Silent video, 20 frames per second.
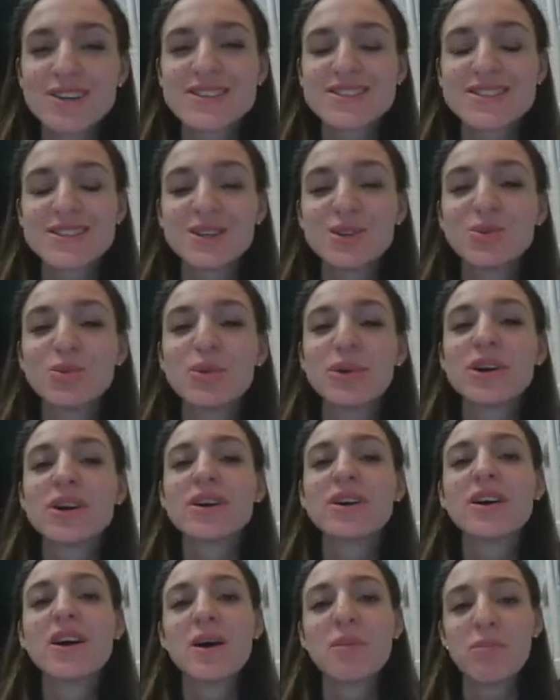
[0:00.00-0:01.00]

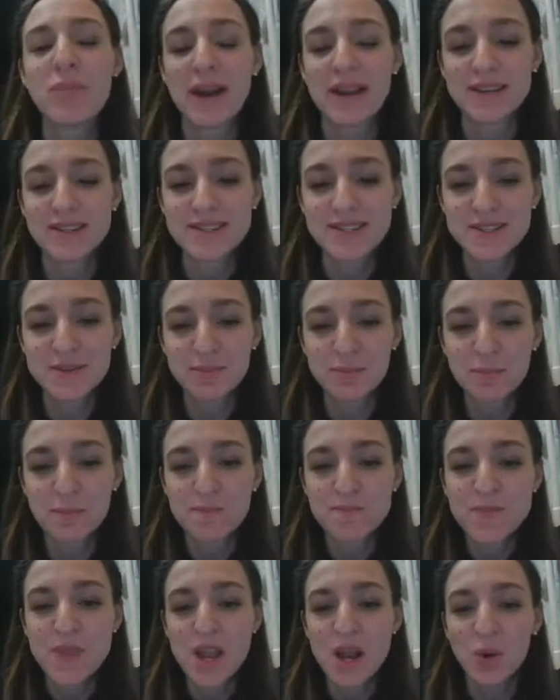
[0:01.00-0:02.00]
silver paste,
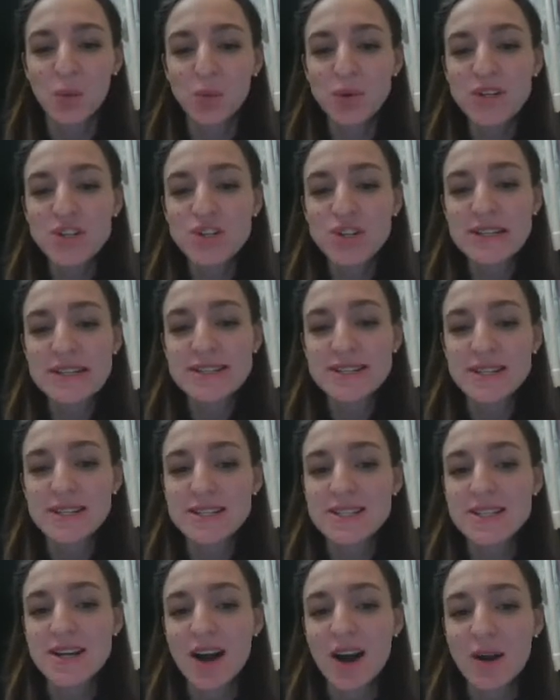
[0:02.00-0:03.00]
which is a
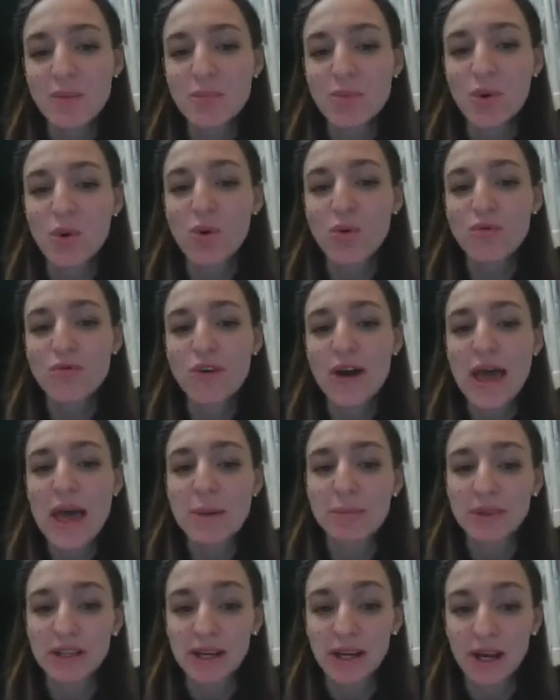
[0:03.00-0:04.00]
type of
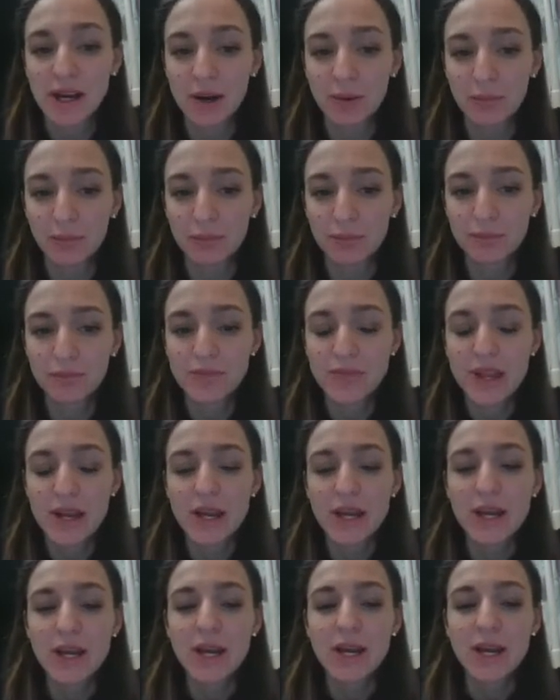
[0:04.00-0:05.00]
amalgam.
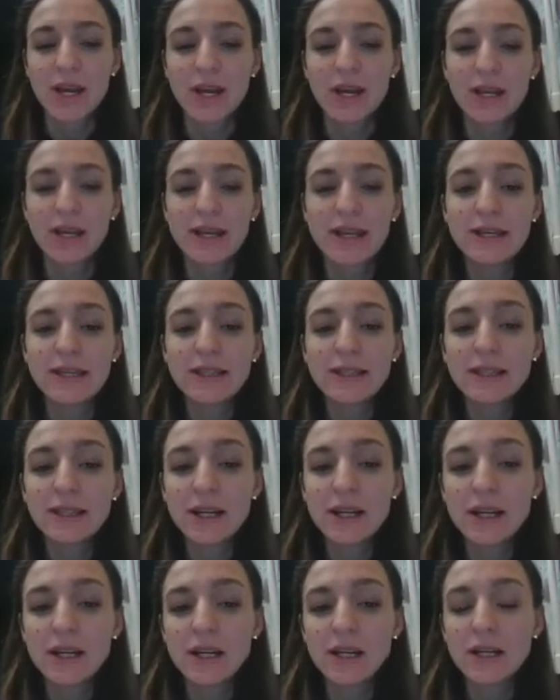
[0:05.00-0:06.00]
In
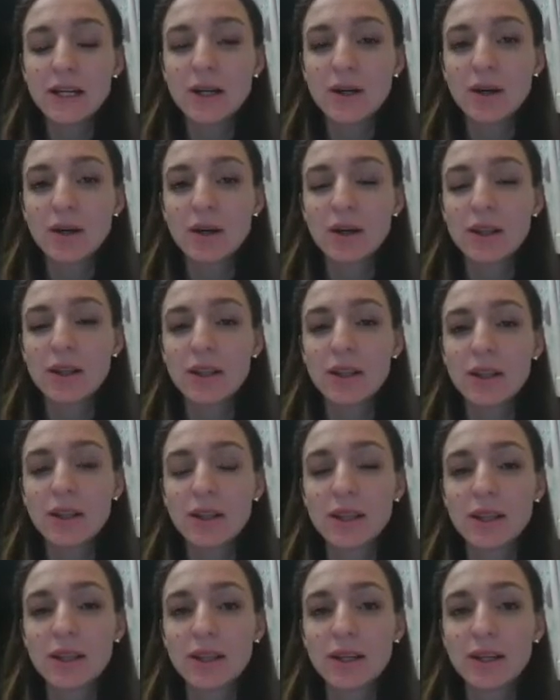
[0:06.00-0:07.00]
uh,
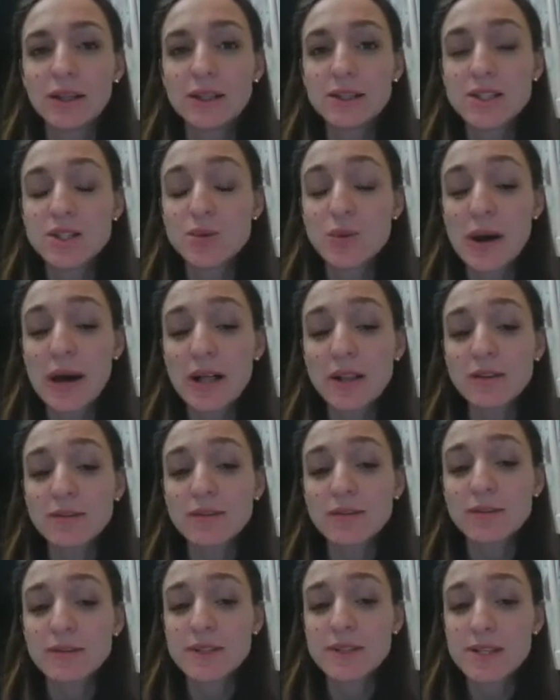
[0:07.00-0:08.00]
mm, in
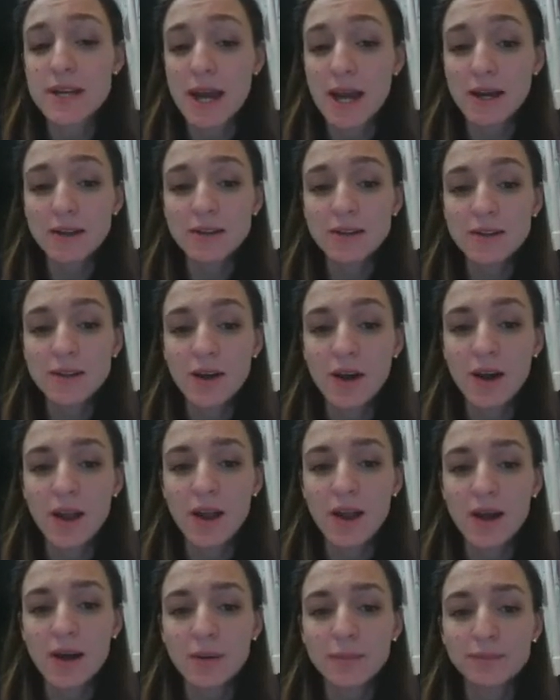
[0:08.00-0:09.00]
1210, um,
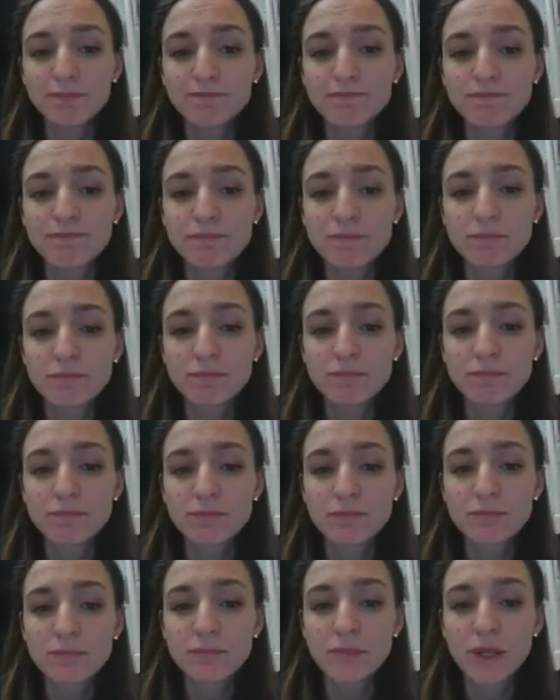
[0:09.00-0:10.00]

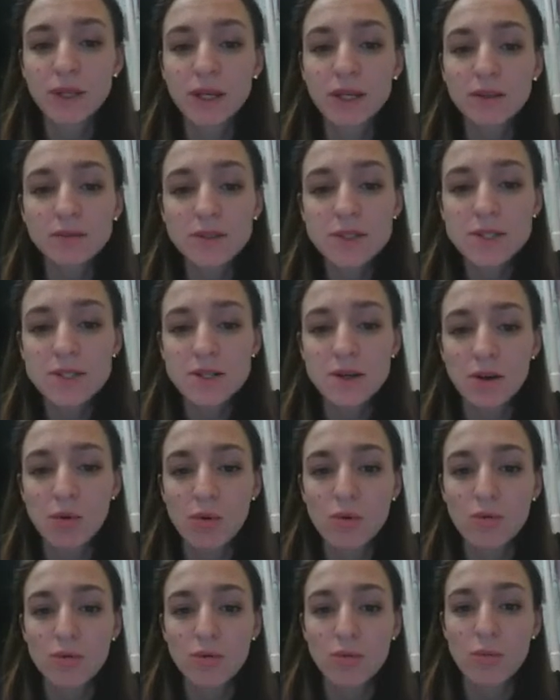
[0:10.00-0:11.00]
mm, guild
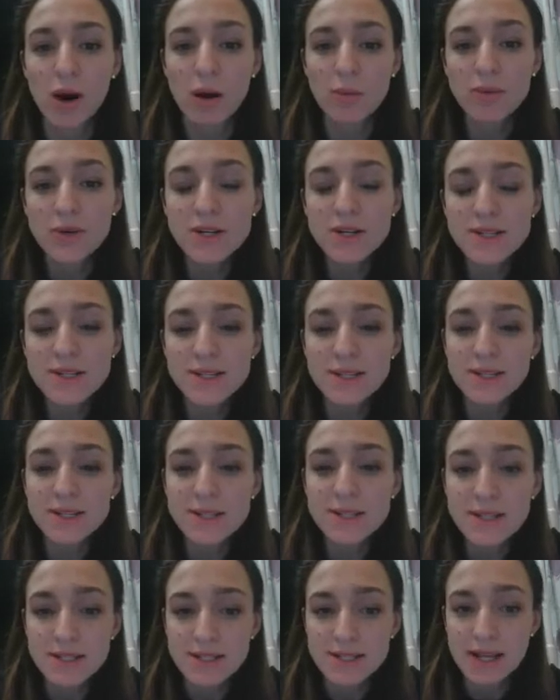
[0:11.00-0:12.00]
of barbers
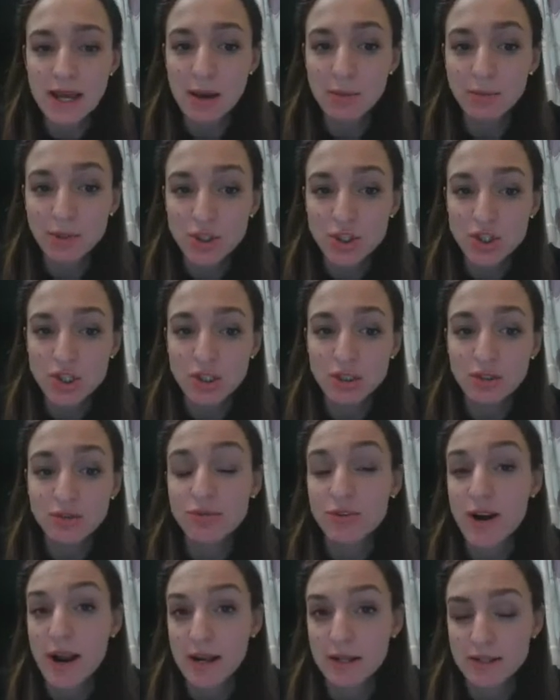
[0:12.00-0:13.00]
is established in
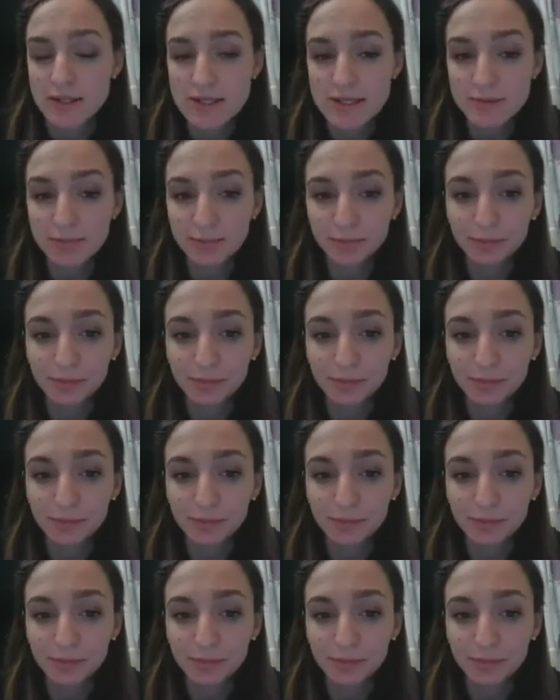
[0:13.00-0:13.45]
France